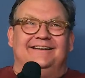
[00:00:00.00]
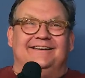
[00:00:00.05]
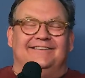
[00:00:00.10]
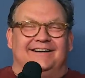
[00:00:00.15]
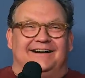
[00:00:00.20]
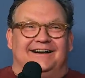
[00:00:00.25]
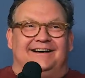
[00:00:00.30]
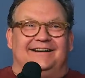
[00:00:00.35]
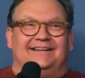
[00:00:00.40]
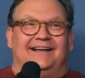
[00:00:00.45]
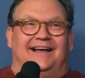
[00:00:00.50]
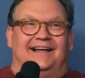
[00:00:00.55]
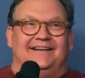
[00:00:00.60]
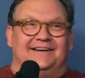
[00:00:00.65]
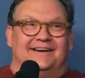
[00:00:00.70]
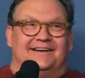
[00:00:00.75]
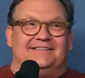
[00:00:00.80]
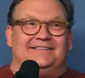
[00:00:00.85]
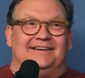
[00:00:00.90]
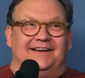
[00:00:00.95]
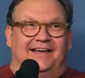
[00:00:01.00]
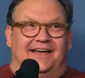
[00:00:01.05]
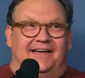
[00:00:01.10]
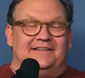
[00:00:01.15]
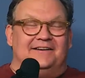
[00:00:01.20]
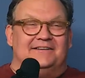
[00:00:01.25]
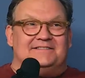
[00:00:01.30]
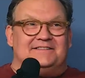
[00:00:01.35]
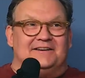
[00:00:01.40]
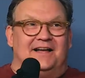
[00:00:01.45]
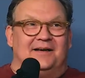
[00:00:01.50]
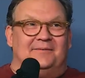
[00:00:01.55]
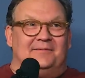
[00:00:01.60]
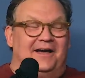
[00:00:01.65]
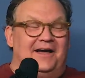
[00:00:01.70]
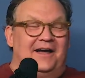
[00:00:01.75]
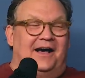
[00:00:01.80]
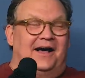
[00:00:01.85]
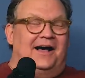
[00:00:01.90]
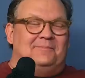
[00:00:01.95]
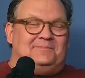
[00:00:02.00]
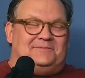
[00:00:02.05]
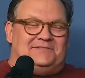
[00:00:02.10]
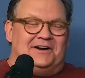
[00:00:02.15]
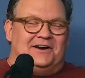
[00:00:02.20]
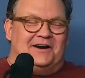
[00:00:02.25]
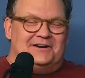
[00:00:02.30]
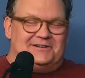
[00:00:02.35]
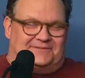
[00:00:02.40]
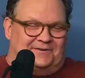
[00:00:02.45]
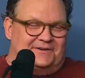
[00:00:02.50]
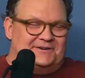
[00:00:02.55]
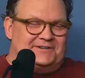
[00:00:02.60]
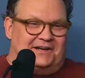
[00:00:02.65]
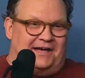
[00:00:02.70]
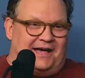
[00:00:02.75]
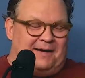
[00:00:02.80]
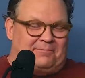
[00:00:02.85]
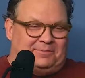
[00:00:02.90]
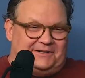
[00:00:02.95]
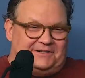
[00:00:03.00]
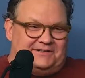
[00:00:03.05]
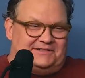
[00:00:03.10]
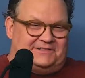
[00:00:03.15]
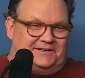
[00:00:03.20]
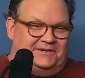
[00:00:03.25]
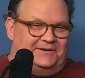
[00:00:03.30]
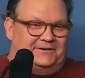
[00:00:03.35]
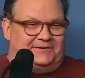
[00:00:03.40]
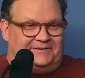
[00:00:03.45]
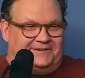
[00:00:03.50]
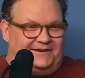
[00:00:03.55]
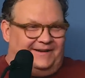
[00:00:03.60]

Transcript: I don't want some uggo cleaning my butt. Upcharge for topless too.